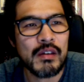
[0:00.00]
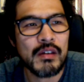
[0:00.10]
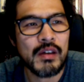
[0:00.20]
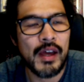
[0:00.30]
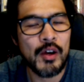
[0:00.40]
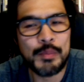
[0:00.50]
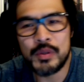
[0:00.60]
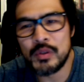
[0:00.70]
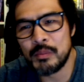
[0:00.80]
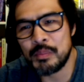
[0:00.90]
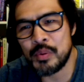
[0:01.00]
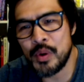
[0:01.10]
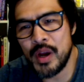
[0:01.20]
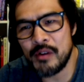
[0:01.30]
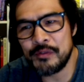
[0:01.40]
I hope you will
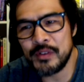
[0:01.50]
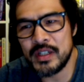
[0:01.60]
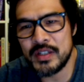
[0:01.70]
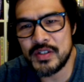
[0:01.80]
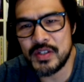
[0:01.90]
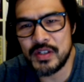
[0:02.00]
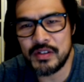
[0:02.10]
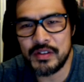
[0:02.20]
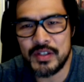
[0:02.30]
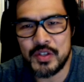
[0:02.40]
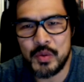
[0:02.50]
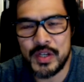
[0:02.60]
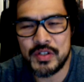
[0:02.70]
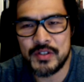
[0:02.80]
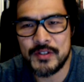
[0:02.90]
prayerfully consider these
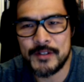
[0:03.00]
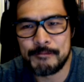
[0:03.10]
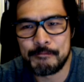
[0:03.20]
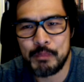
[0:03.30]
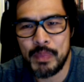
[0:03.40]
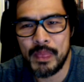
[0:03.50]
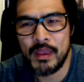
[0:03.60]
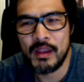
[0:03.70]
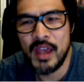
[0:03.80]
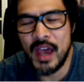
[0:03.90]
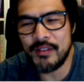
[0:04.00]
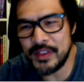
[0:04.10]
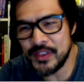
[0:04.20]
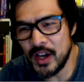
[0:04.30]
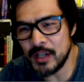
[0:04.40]
questions. Have I
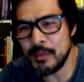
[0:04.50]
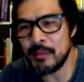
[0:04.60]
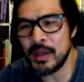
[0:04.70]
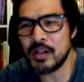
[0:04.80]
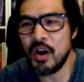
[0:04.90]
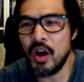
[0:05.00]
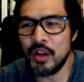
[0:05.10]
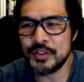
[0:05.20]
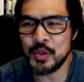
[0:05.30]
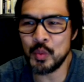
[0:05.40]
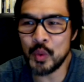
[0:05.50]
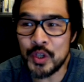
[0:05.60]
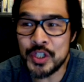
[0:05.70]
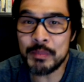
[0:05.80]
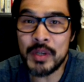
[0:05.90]
thought about my call to
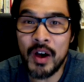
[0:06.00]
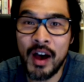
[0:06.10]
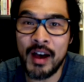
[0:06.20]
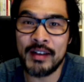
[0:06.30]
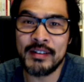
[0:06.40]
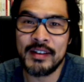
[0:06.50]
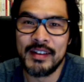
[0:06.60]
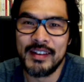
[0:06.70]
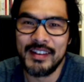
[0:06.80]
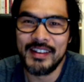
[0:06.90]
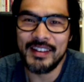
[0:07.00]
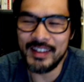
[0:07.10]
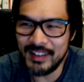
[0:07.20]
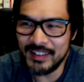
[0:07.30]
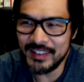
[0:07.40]
worship God
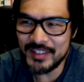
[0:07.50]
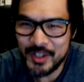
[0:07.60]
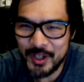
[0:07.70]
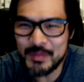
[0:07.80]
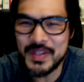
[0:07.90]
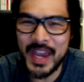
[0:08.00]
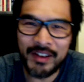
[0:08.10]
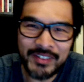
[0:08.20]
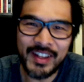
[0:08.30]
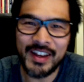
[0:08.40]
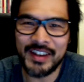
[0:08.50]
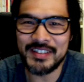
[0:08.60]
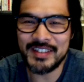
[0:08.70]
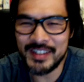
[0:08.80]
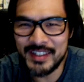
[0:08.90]
in the terms
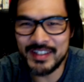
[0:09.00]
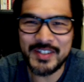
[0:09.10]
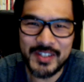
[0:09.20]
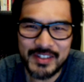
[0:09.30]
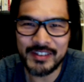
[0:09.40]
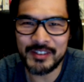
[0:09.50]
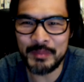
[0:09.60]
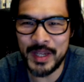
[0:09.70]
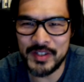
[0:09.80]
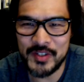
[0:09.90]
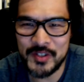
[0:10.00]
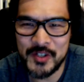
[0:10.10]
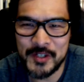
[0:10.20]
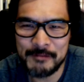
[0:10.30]
outlined in this little message?